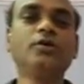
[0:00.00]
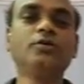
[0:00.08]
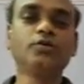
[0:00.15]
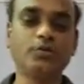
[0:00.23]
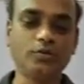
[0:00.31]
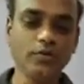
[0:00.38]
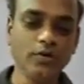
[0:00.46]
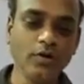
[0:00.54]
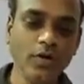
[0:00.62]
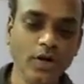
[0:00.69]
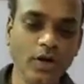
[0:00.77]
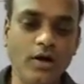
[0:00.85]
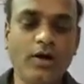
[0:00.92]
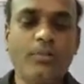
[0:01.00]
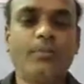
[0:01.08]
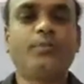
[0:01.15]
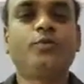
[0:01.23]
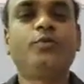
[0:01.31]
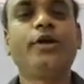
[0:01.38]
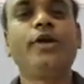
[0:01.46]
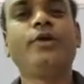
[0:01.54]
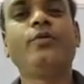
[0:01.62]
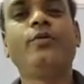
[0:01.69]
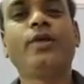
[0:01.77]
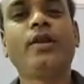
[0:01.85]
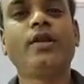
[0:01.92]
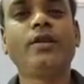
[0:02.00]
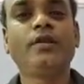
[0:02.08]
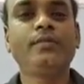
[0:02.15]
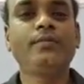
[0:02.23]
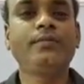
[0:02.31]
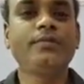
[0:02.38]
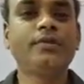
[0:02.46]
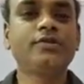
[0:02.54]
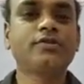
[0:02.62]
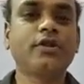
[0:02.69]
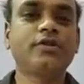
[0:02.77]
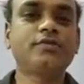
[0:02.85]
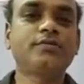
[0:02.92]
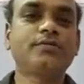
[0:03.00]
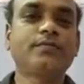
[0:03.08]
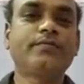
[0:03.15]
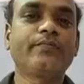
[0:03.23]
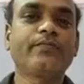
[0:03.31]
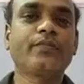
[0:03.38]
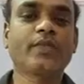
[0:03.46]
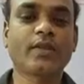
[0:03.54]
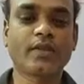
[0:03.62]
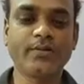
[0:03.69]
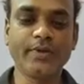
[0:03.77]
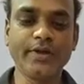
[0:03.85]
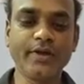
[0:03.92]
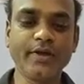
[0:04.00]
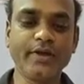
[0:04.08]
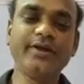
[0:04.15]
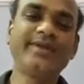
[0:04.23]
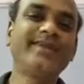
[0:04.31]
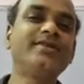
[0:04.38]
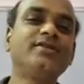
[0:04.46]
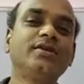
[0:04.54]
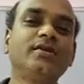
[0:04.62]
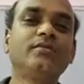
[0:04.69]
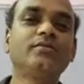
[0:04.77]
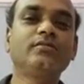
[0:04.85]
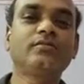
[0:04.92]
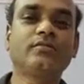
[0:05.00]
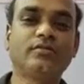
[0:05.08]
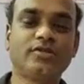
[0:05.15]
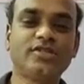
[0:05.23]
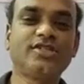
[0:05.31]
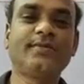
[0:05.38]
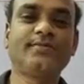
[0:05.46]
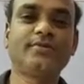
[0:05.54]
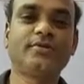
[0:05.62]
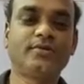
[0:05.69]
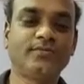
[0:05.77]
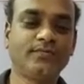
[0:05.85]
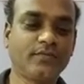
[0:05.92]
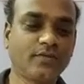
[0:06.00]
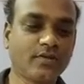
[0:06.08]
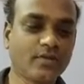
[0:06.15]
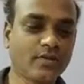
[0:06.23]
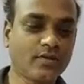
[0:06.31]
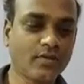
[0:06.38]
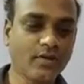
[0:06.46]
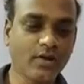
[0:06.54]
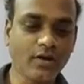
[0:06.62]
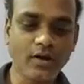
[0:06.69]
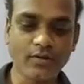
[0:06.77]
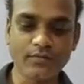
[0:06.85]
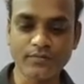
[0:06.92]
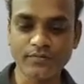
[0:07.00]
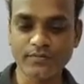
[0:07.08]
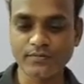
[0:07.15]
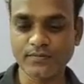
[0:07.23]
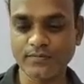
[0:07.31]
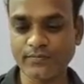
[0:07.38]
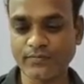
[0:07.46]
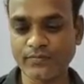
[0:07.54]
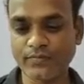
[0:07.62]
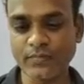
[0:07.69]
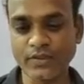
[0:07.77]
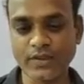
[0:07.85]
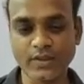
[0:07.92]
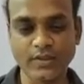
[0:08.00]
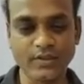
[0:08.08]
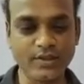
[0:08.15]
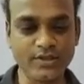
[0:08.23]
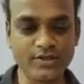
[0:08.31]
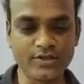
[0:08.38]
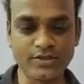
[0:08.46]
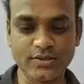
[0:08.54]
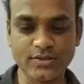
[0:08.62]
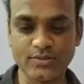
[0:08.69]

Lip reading: So today we will discuss a very interesting concept of this